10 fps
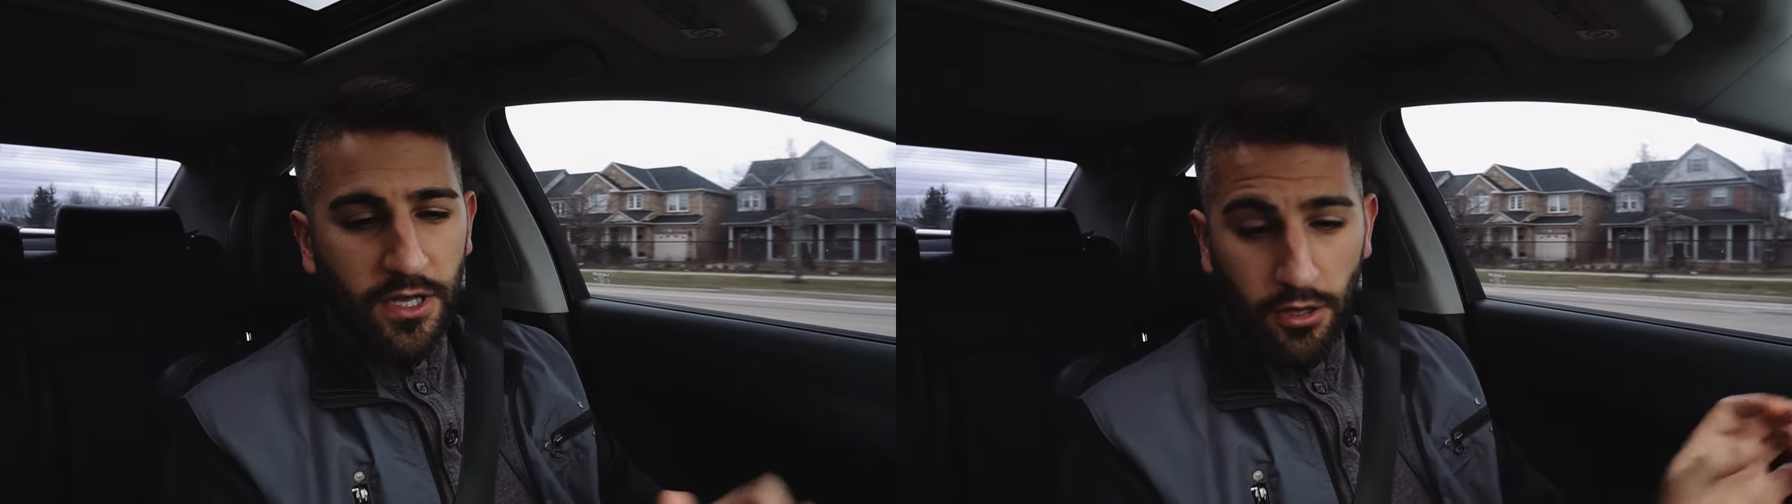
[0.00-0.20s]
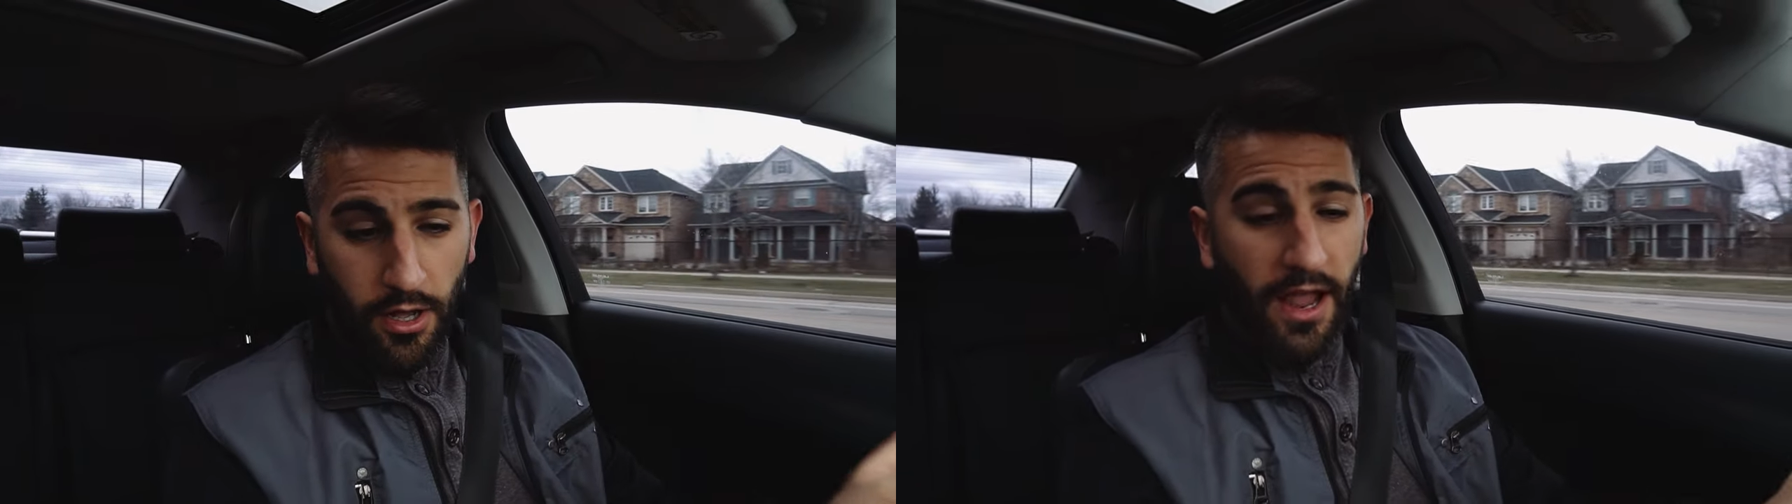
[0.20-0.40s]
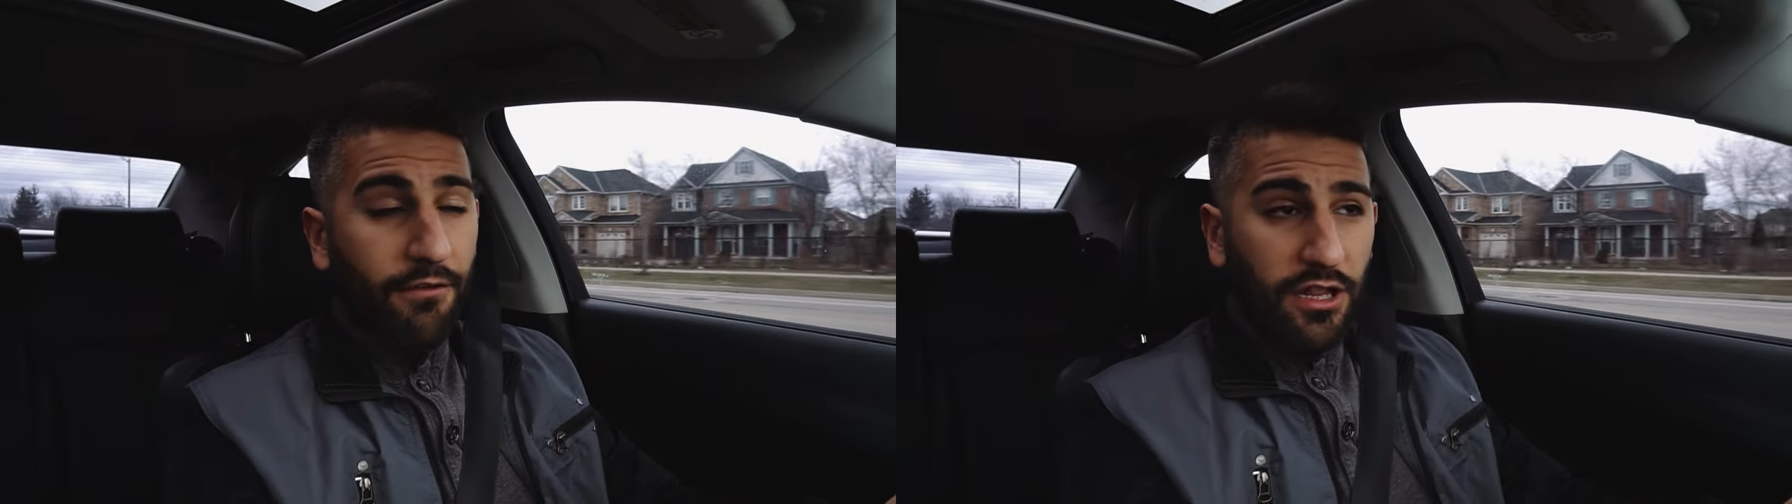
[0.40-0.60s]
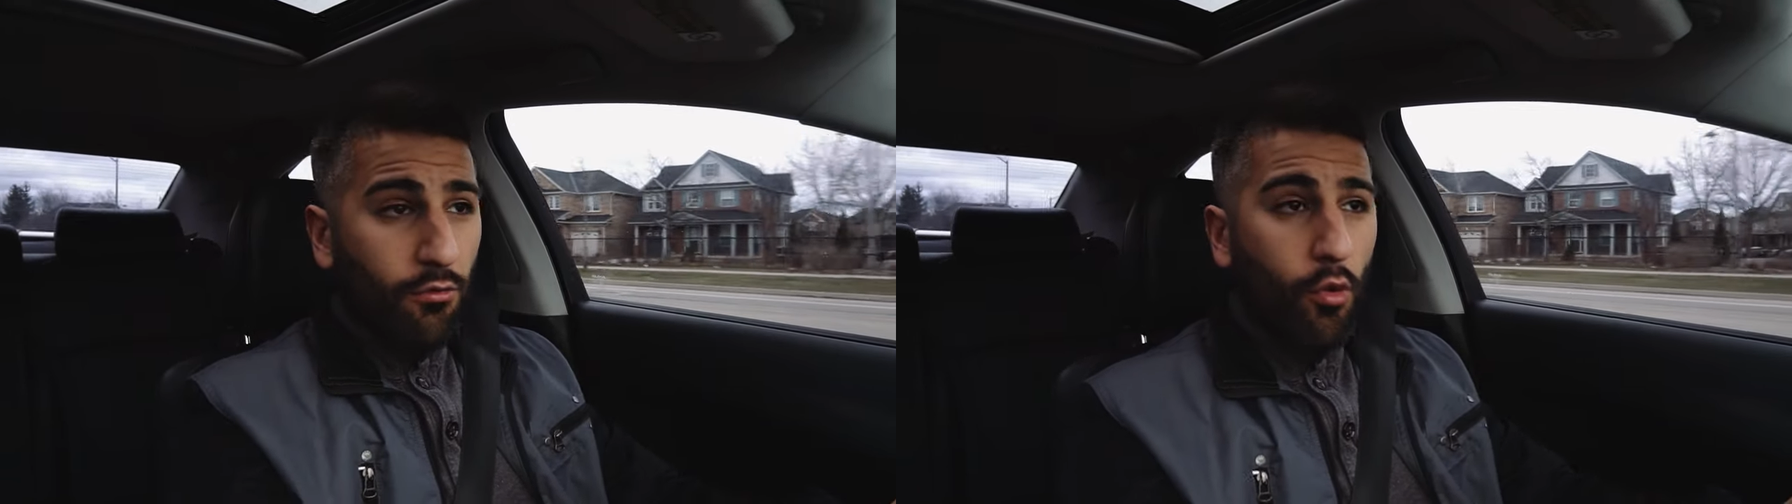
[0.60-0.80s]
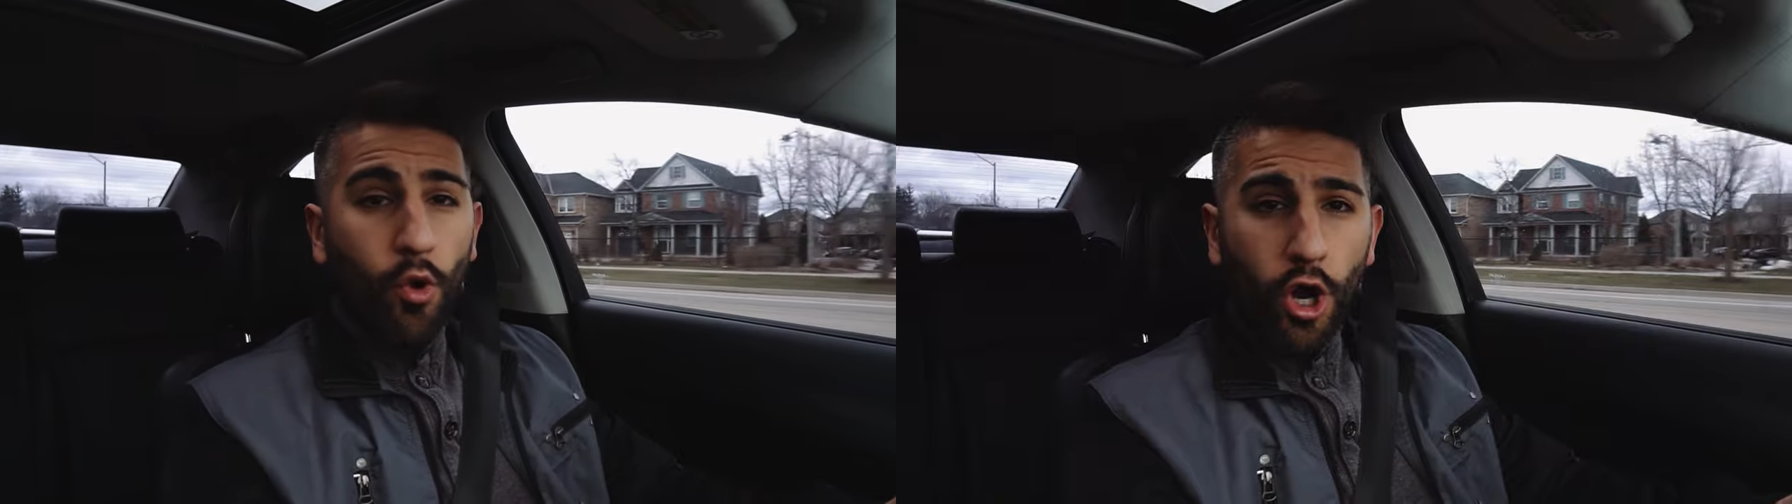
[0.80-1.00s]
it'll everything
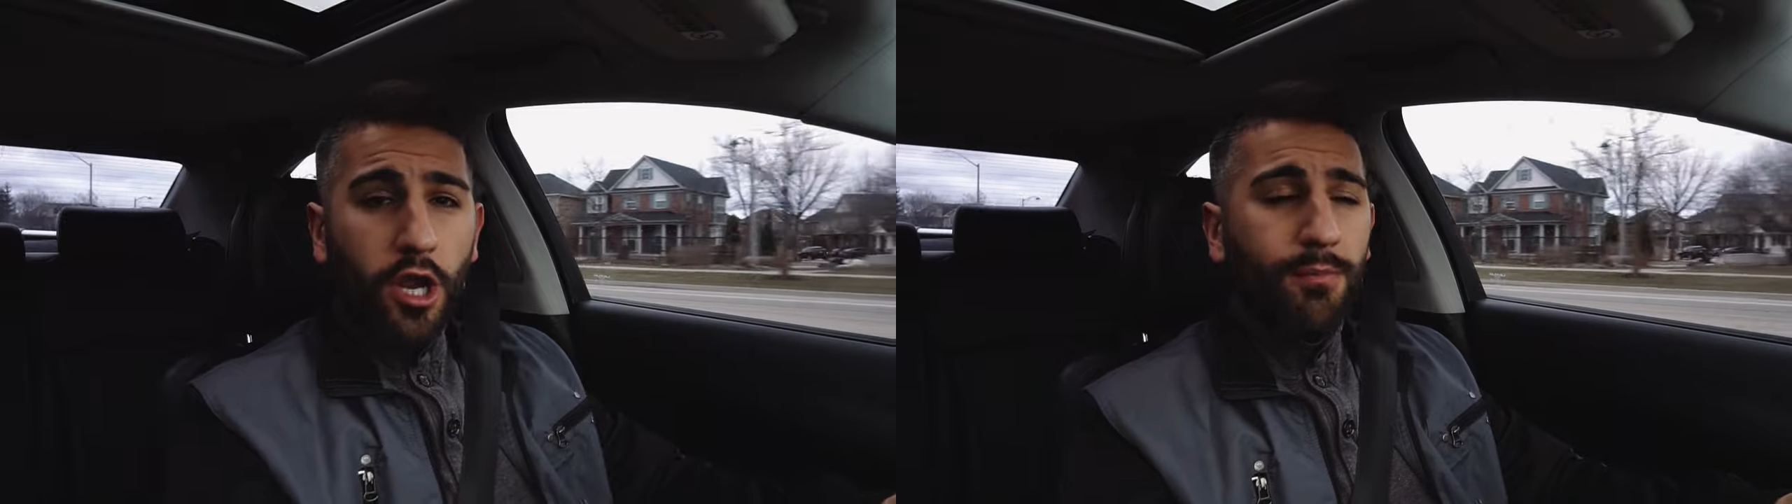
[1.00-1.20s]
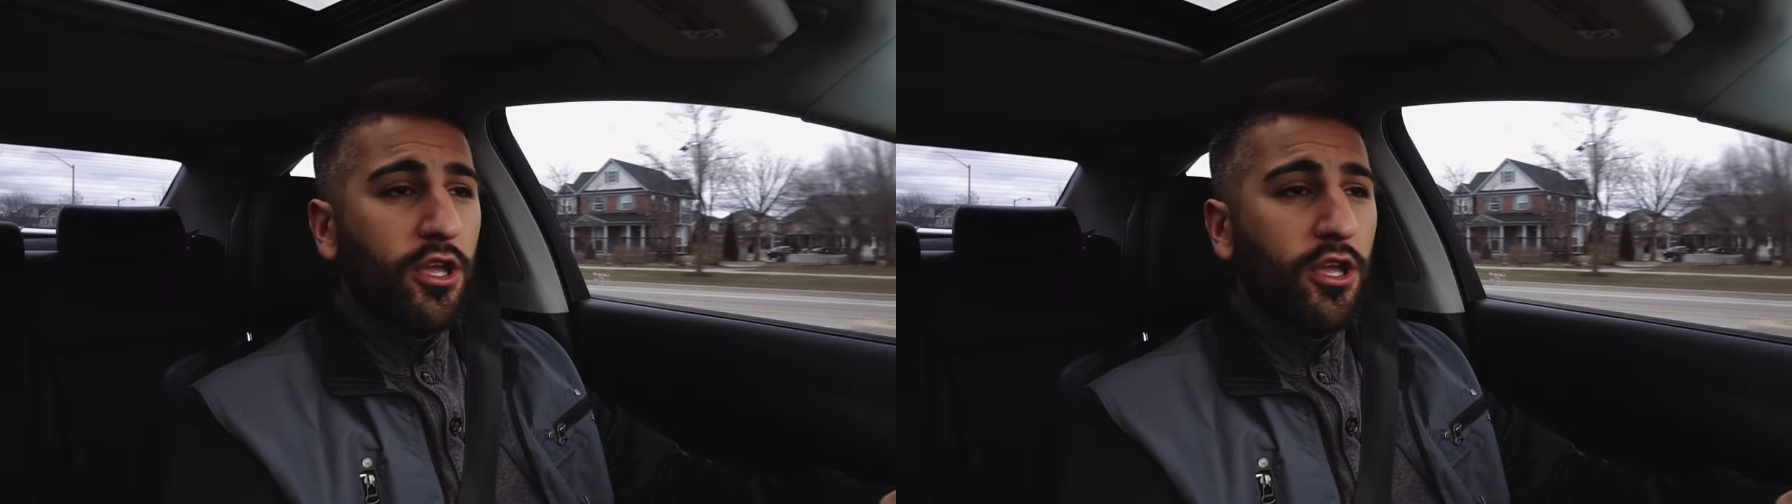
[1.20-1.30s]
will work,